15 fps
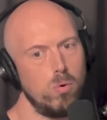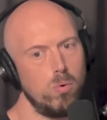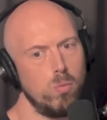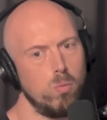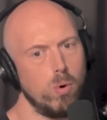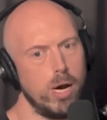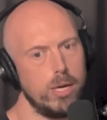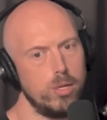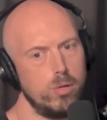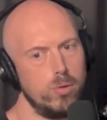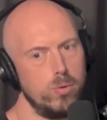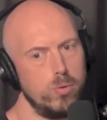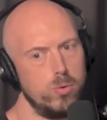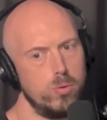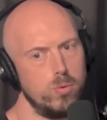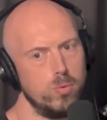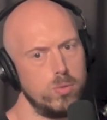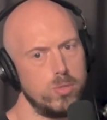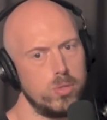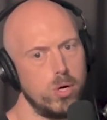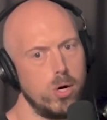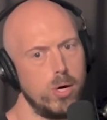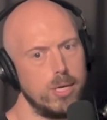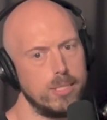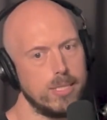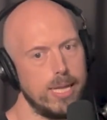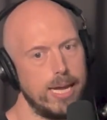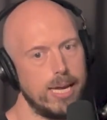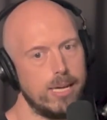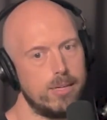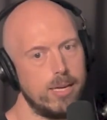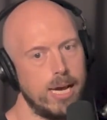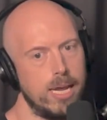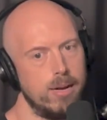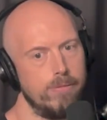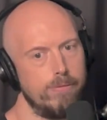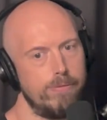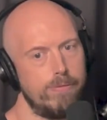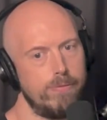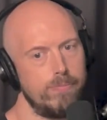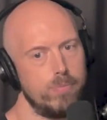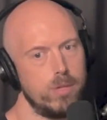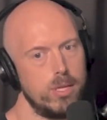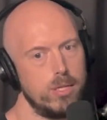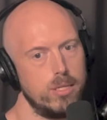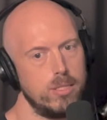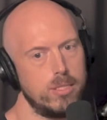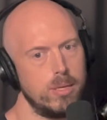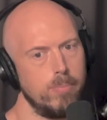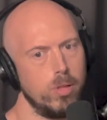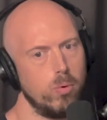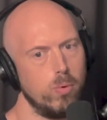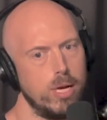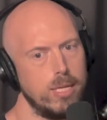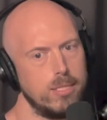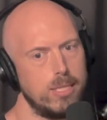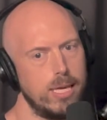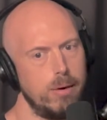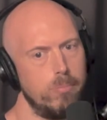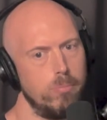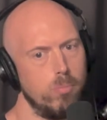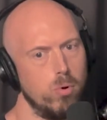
what you saw as like kind of some of the ways that